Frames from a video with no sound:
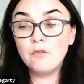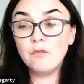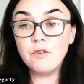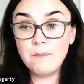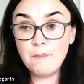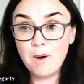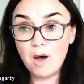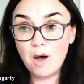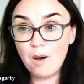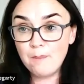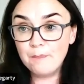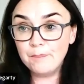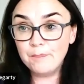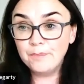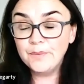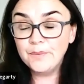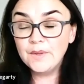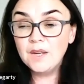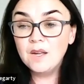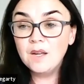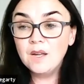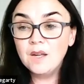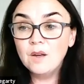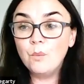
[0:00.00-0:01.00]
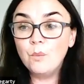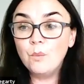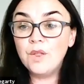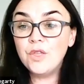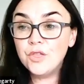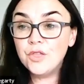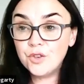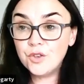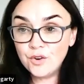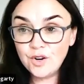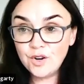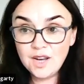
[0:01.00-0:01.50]
of a mom
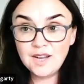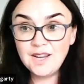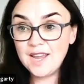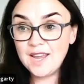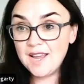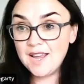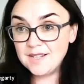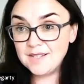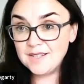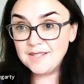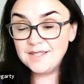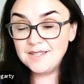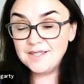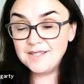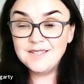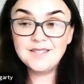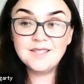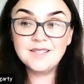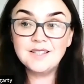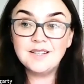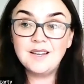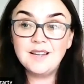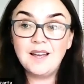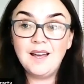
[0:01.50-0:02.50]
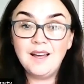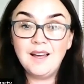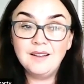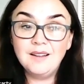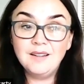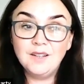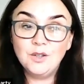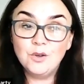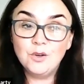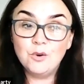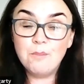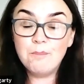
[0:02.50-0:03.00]
with 3 kids,
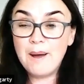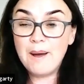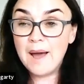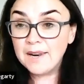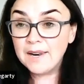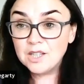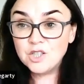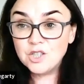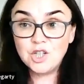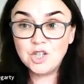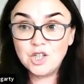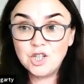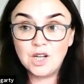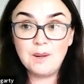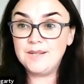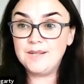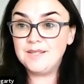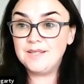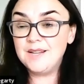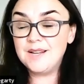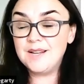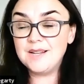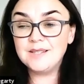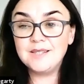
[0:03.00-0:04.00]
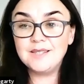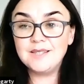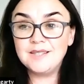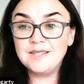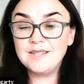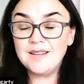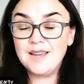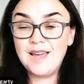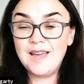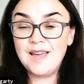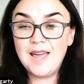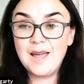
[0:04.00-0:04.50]
you know, managing a
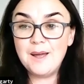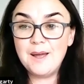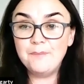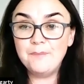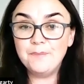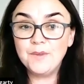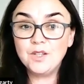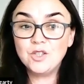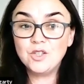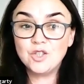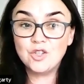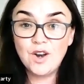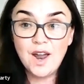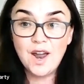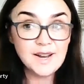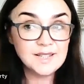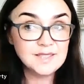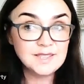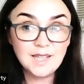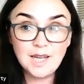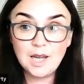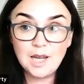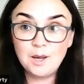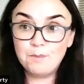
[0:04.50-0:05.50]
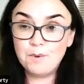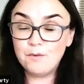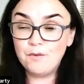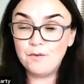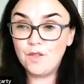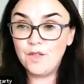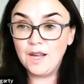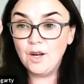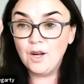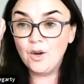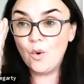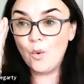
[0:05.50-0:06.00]
business, trying to keep
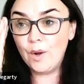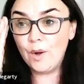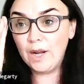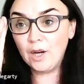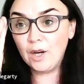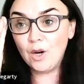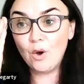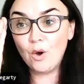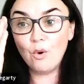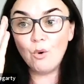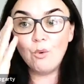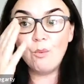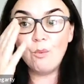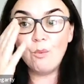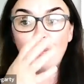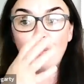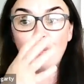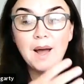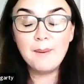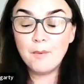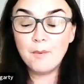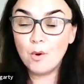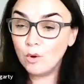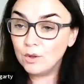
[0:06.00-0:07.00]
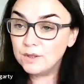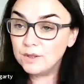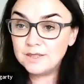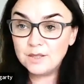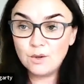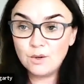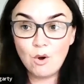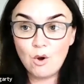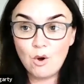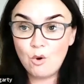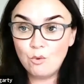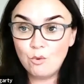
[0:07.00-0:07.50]
everything going at home. I'm
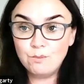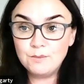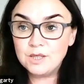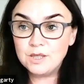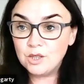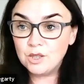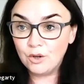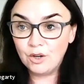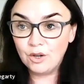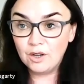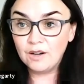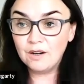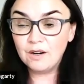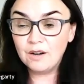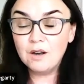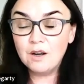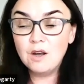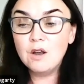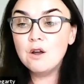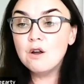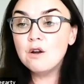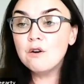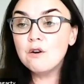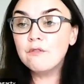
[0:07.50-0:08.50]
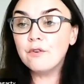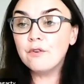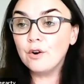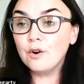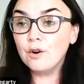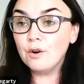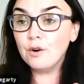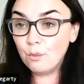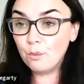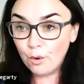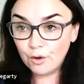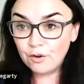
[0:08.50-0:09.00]
also a homeschooler
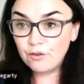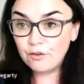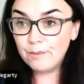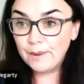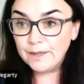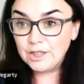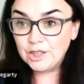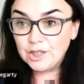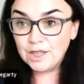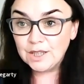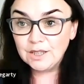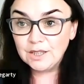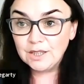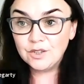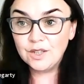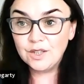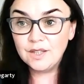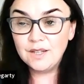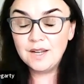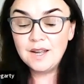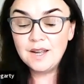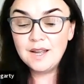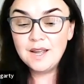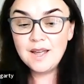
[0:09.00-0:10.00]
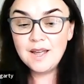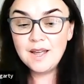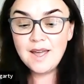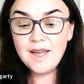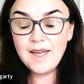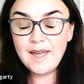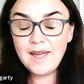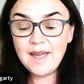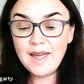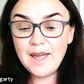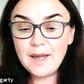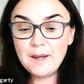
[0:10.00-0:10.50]
for one of my children.
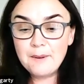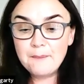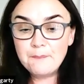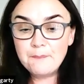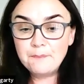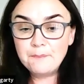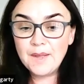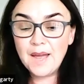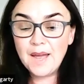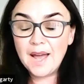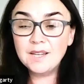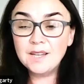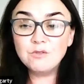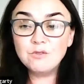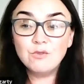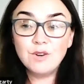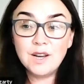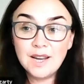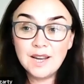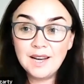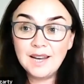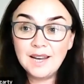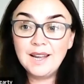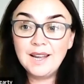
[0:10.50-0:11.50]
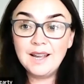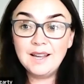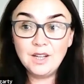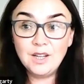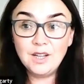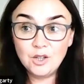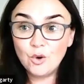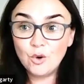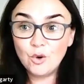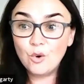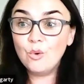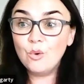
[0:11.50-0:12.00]
And really,
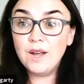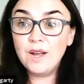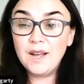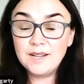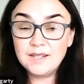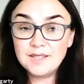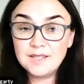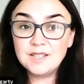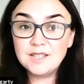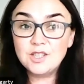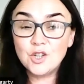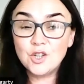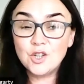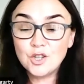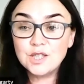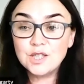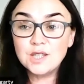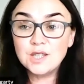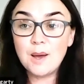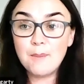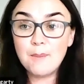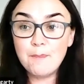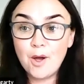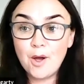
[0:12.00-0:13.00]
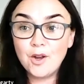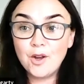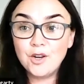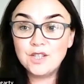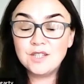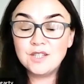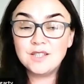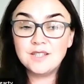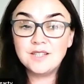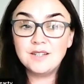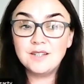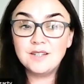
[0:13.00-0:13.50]
you know, it's just
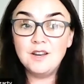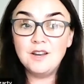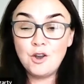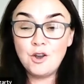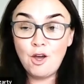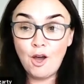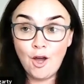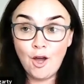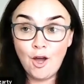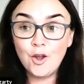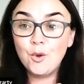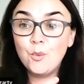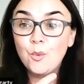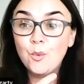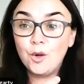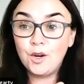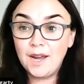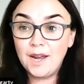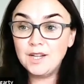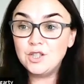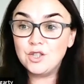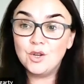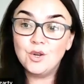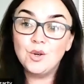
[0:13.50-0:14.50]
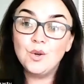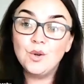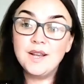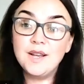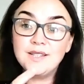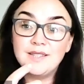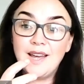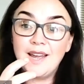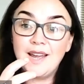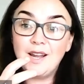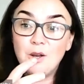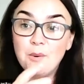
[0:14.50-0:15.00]
about now what I do
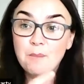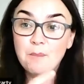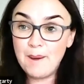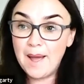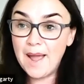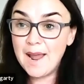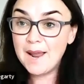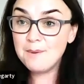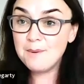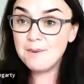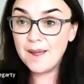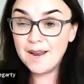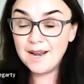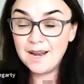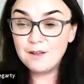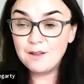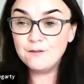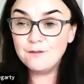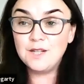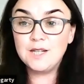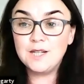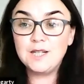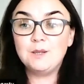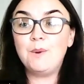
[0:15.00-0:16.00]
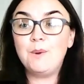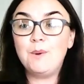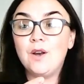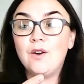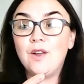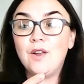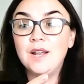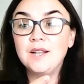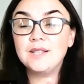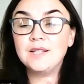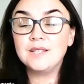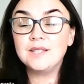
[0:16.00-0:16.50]
is I combine my lived
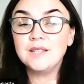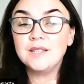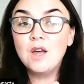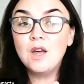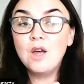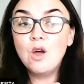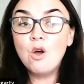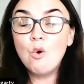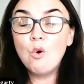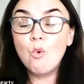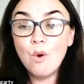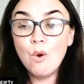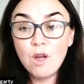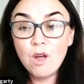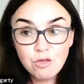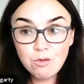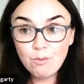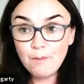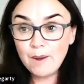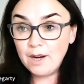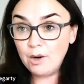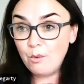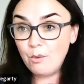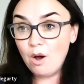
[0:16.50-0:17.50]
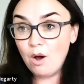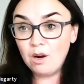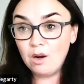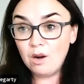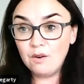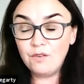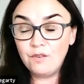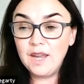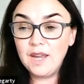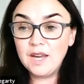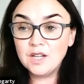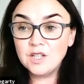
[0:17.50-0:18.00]
experience with my
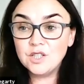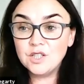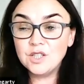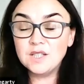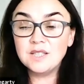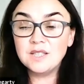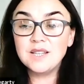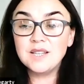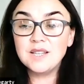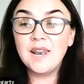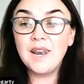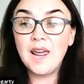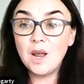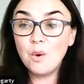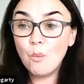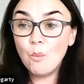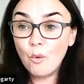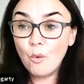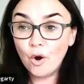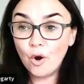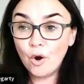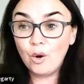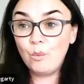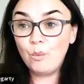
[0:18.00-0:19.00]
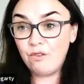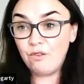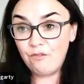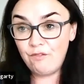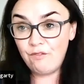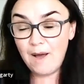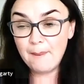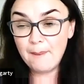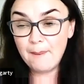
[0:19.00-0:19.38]
qualifications, and I work with